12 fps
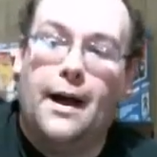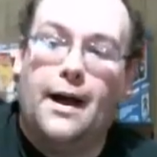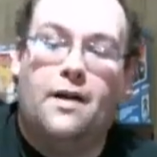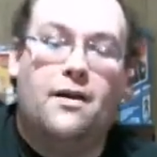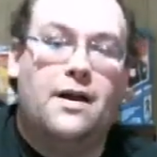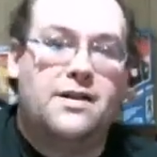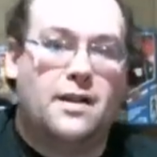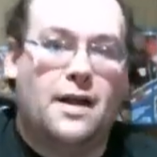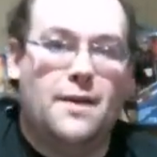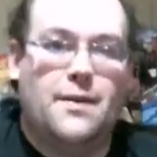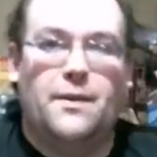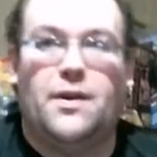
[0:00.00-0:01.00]
Now, as a
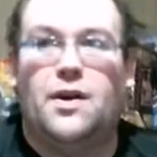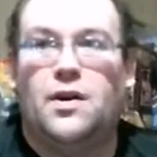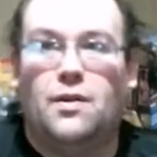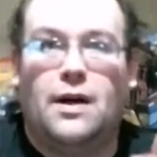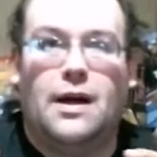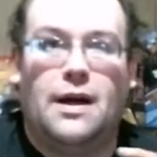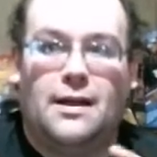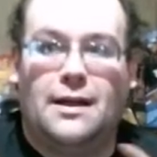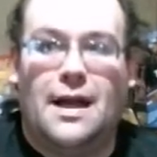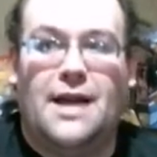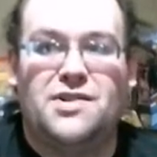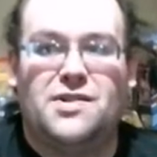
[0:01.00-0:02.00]
lot of people know, uh,
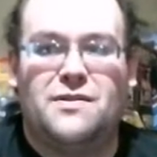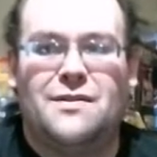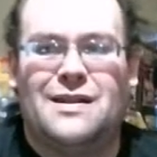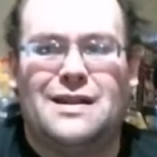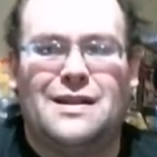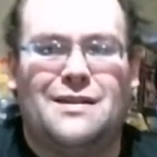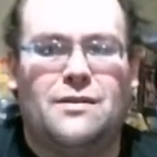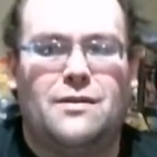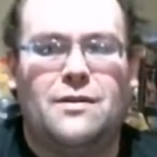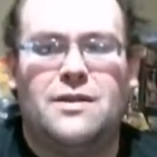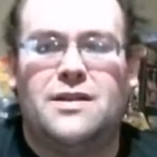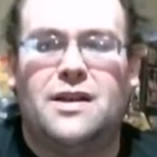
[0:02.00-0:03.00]
last
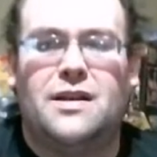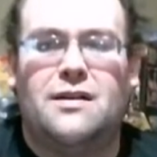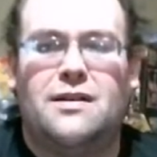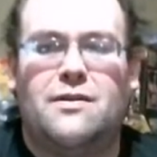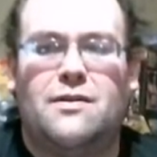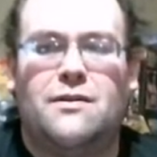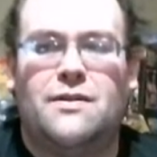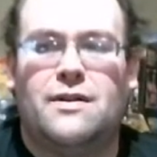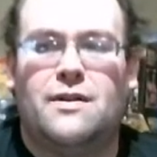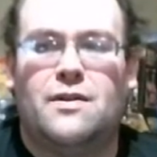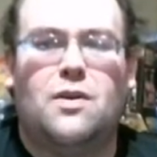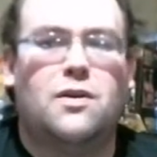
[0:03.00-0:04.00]
let's say either was
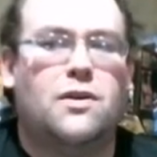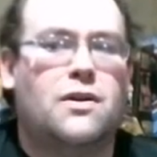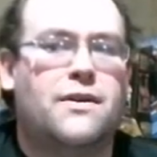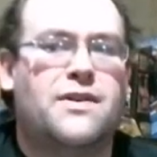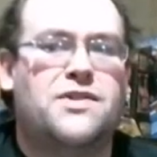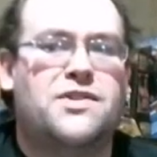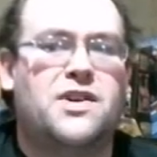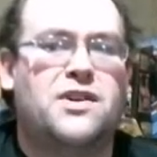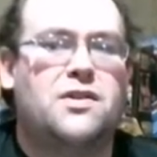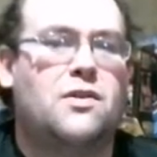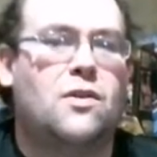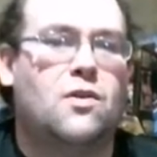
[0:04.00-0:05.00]
earlier this
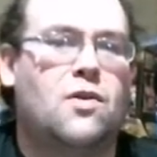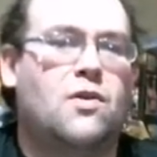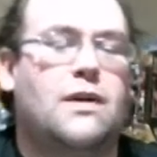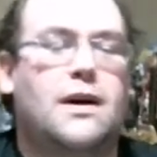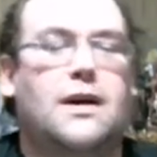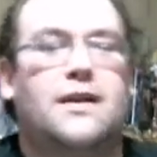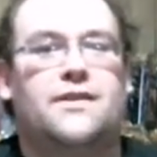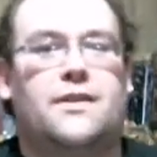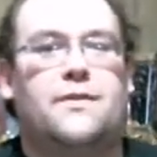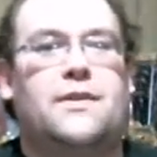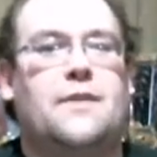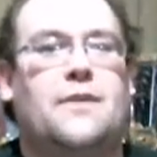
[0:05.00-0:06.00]
year or
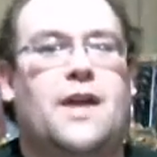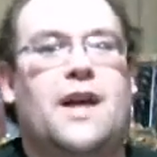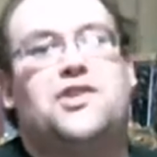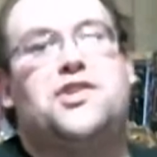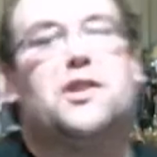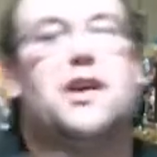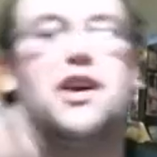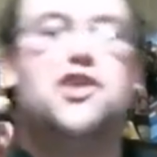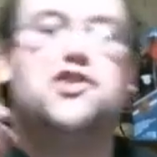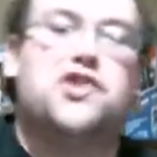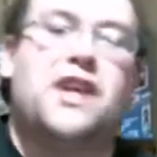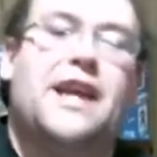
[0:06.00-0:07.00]
sometime last year,
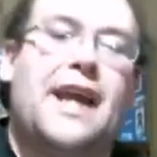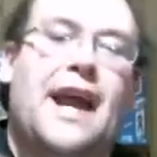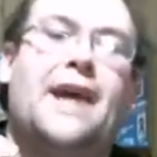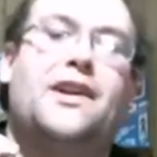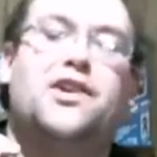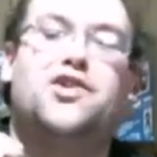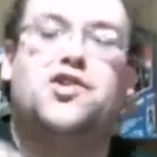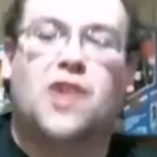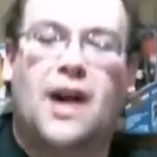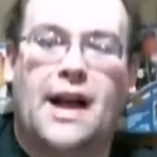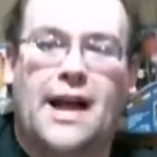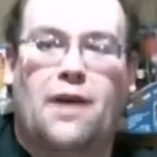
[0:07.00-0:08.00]
she had a
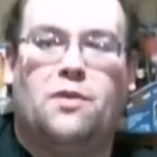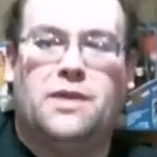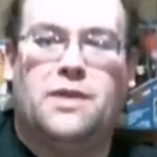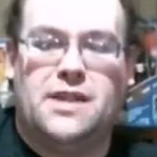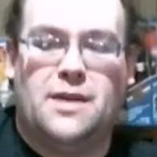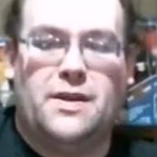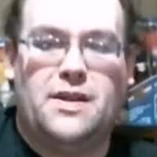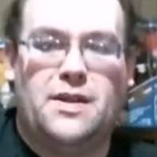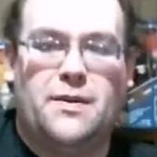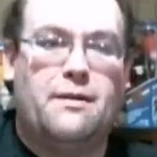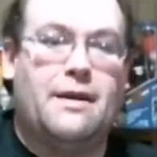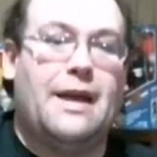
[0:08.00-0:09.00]
tryout with
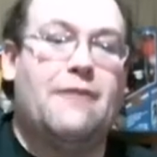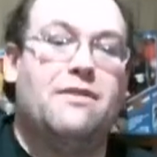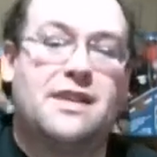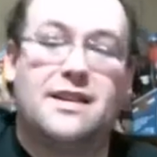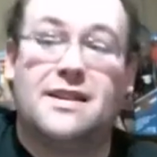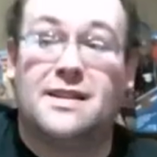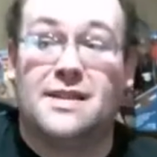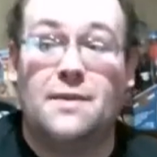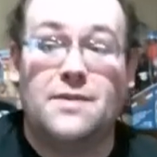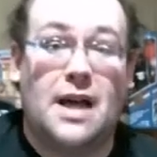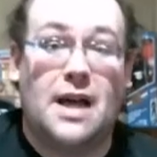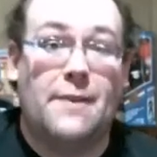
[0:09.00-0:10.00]
WWE. It was at the
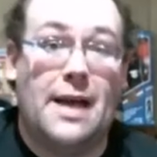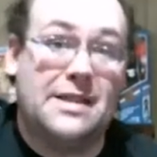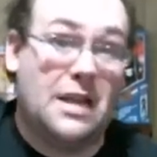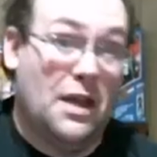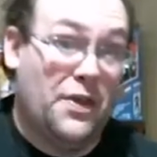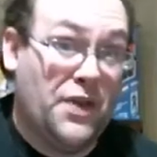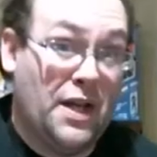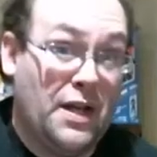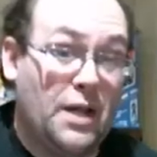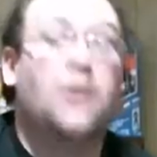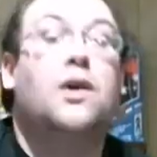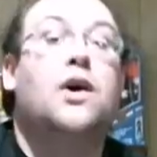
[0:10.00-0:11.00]
same time as
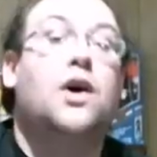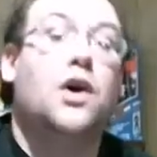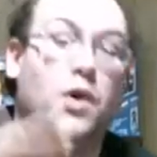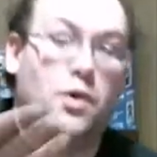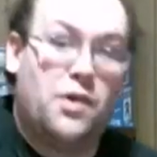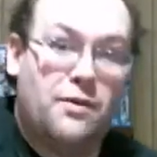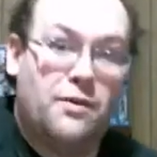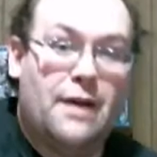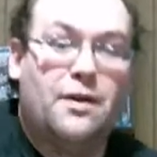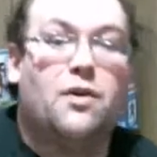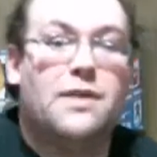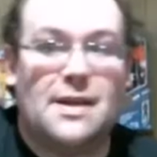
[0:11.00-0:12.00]
Athena, who you
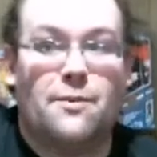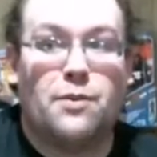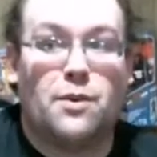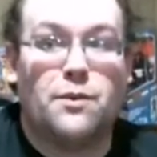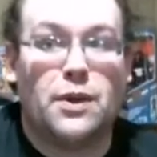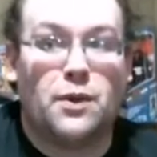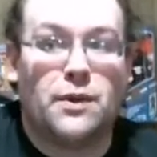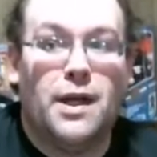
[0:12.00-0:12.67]
now know as Ember Moon.